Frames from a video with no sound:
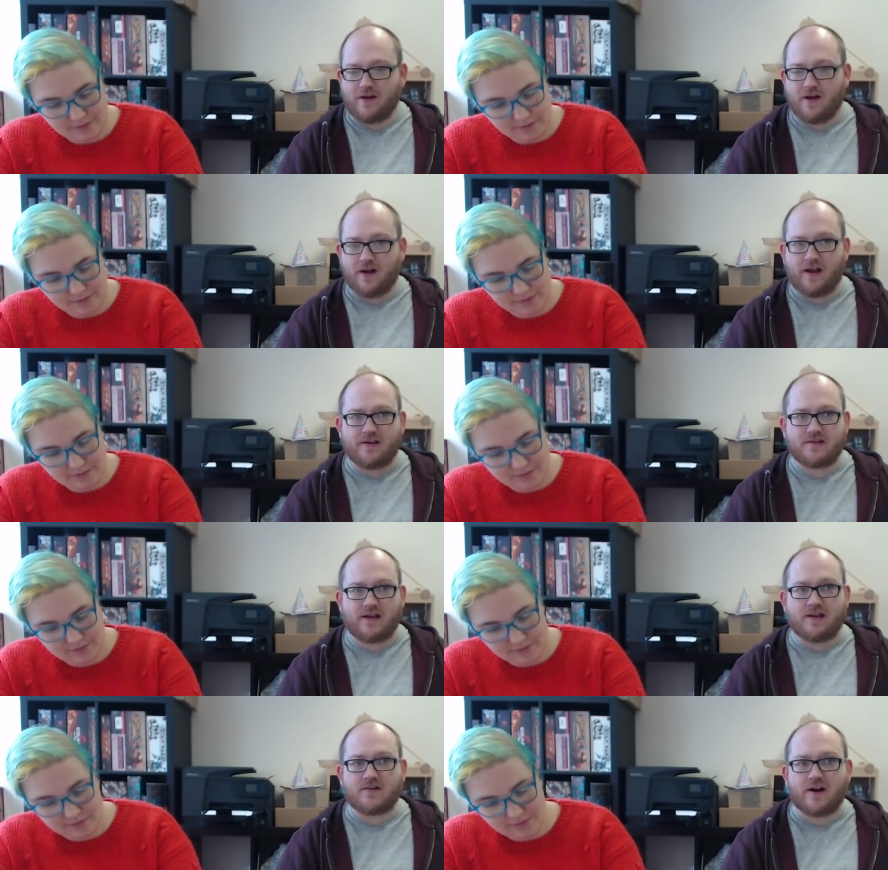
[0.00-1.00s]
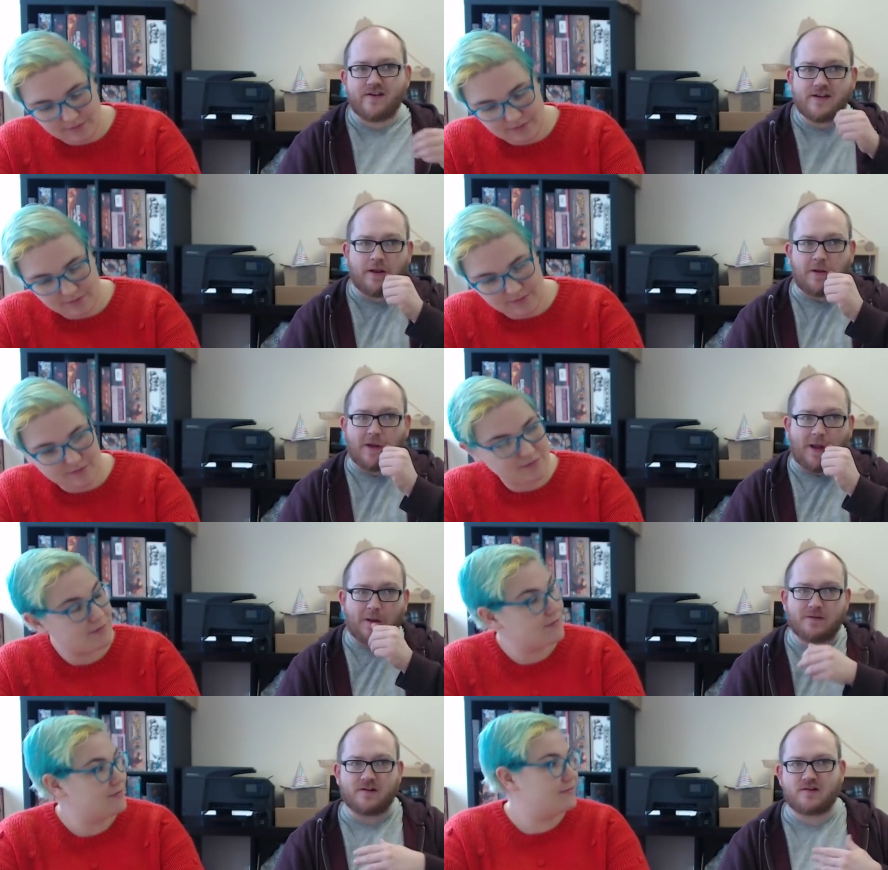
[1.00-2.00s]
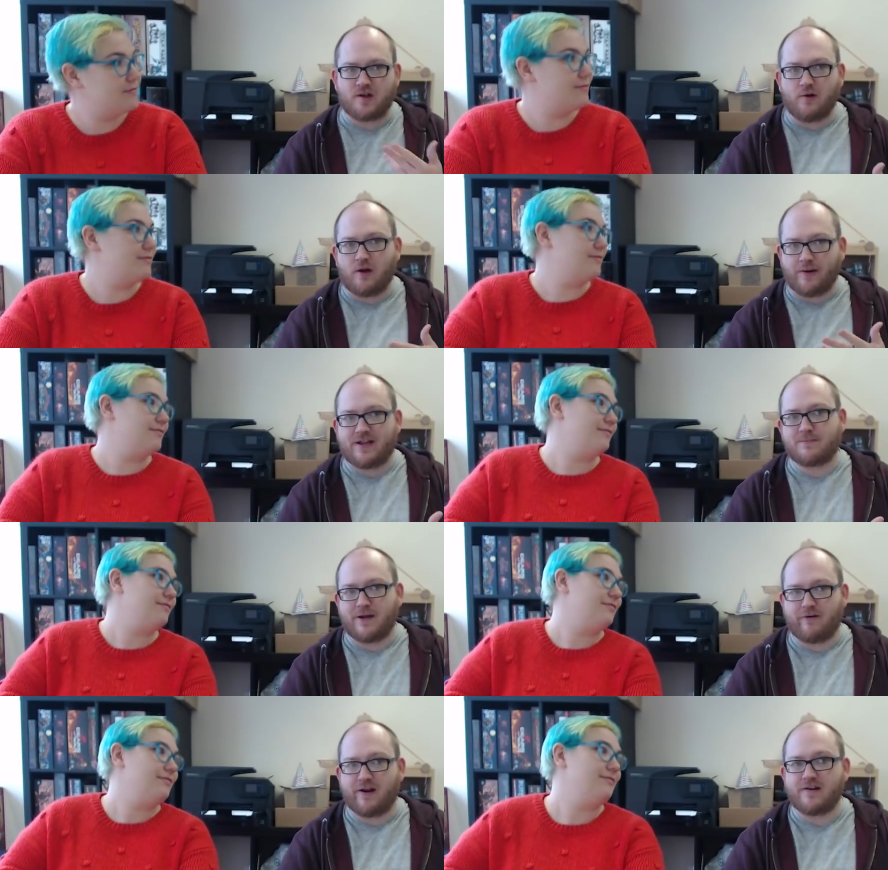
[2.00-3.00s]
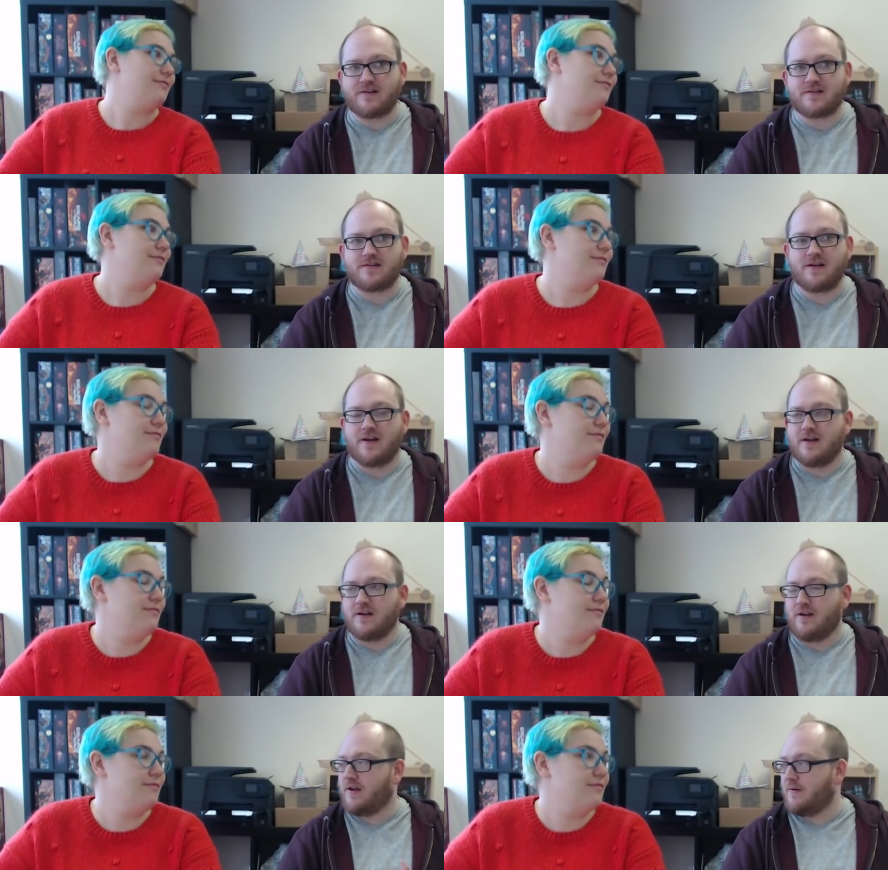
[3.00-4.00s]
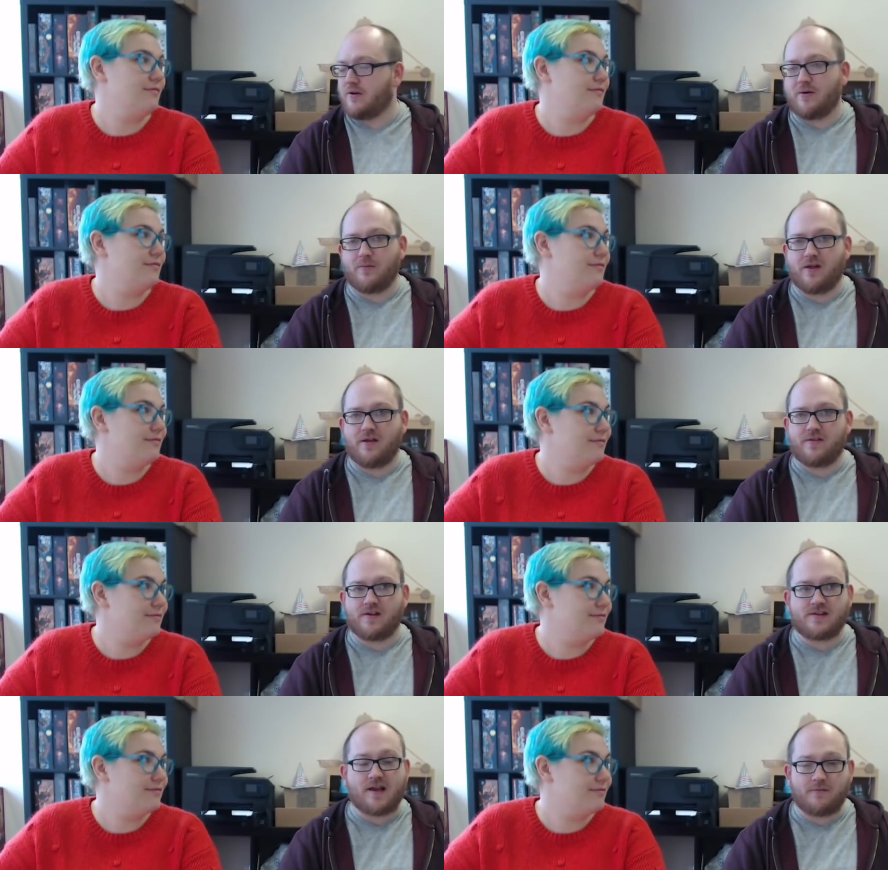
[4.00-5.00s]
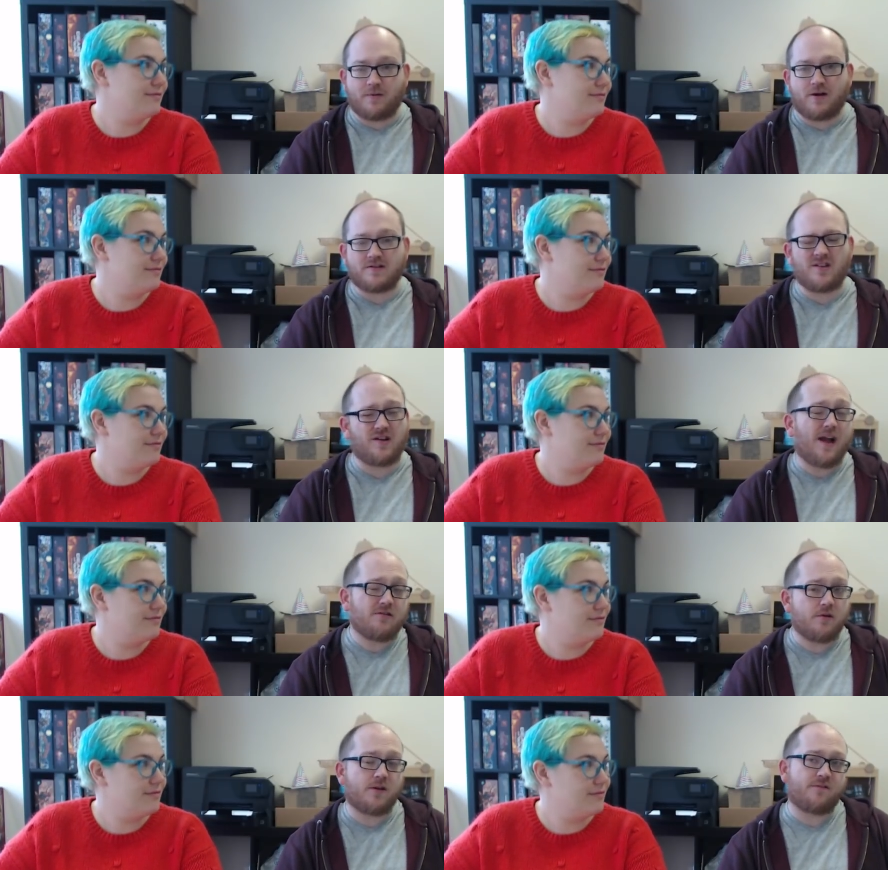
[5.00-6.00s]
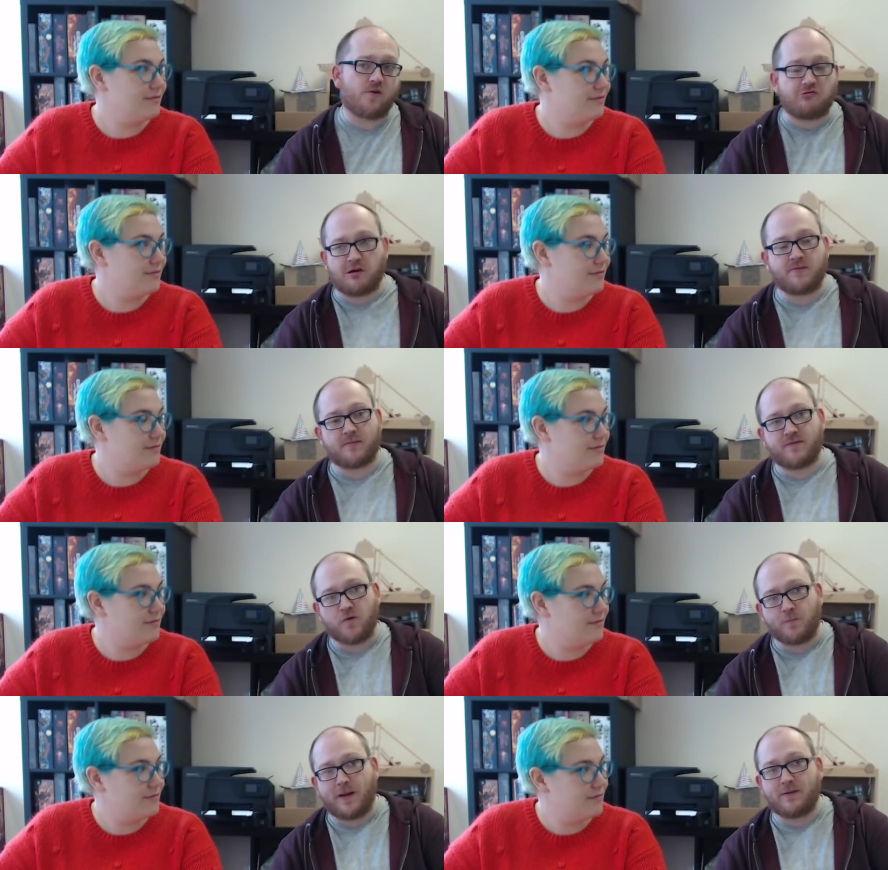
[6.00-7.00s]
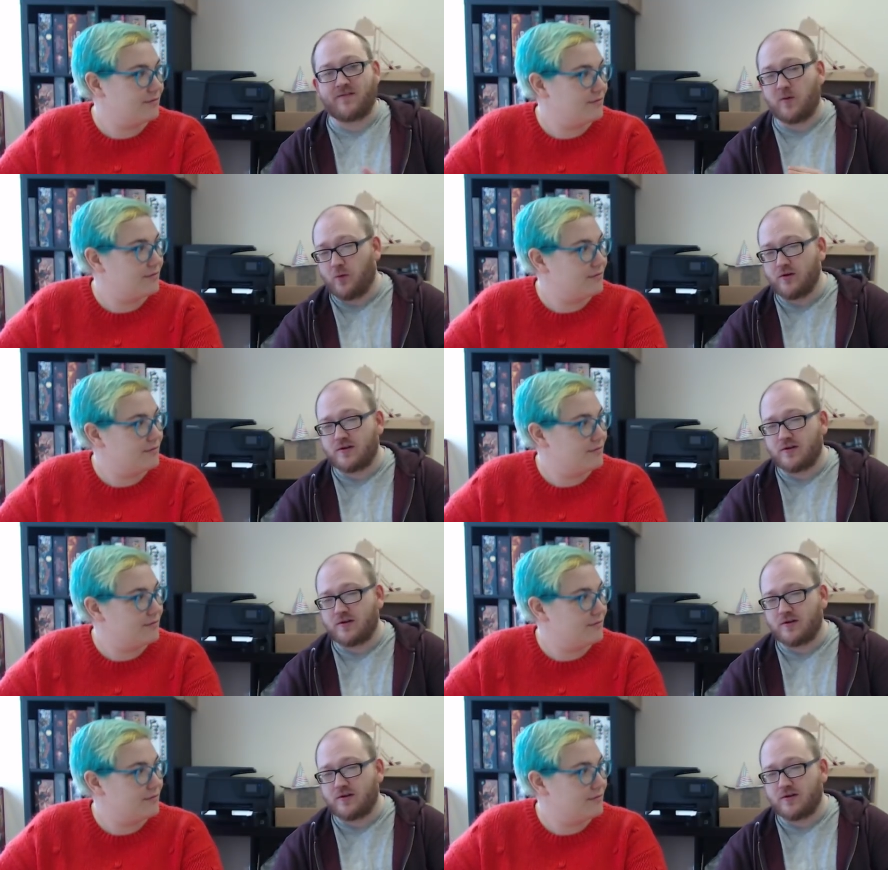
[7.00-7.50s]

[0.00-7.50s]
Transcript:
Speaker 1: Uh, it's it's kind of intended as a solo experience. You can do it with a second person. You can do it with a full group of up to four people if you want